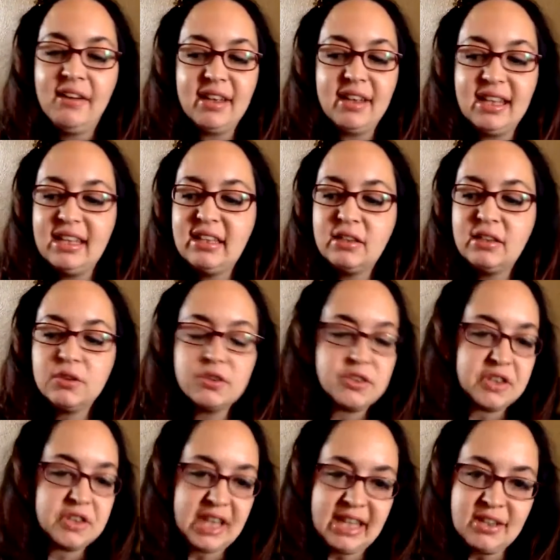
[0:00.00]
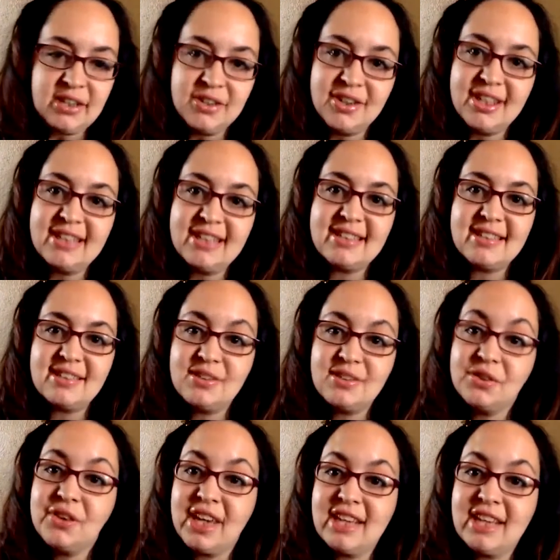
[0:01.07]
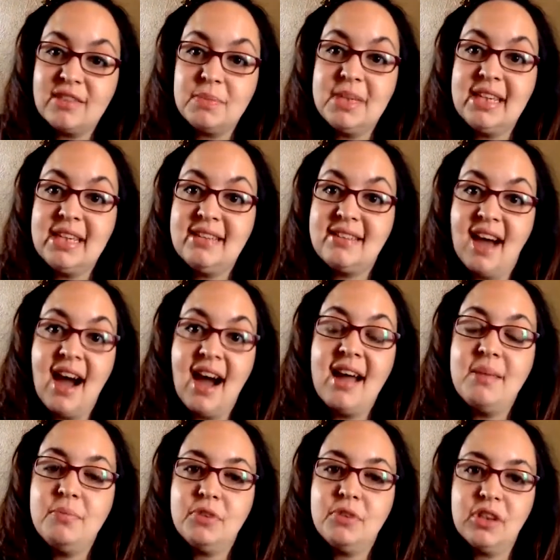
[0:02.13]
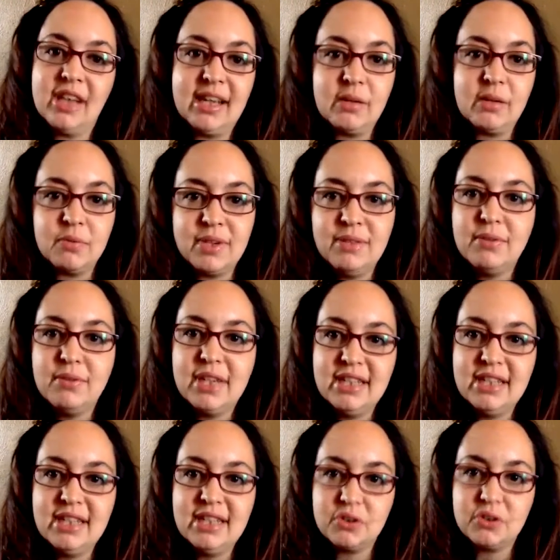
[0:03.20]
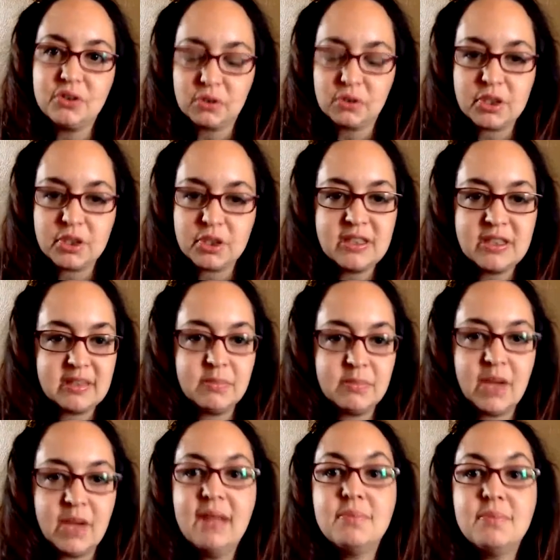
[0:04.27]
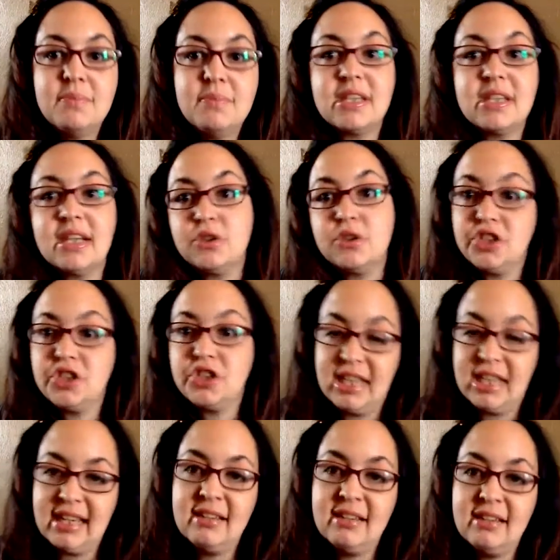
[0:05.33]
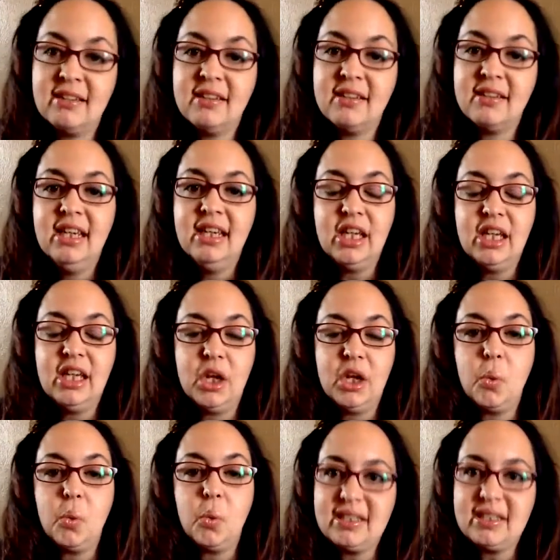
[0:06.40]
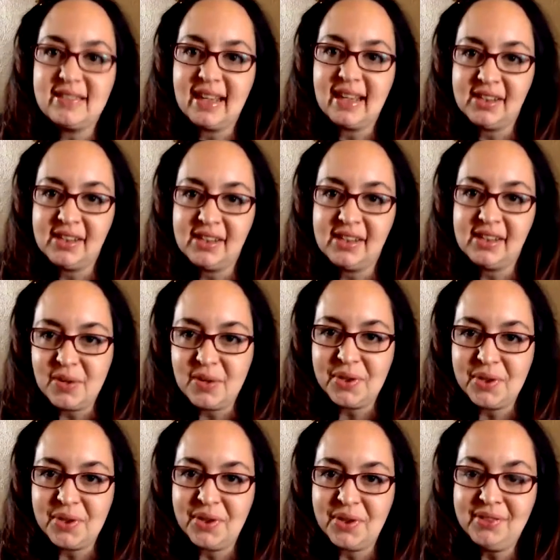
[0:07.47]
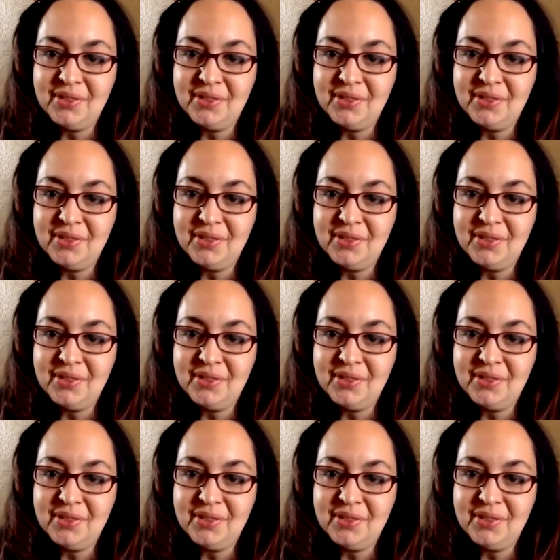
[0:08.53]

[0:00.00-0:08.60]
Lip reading: years later, it still takes me time to like reread descriptions sometimes and understand, what exactly is going on.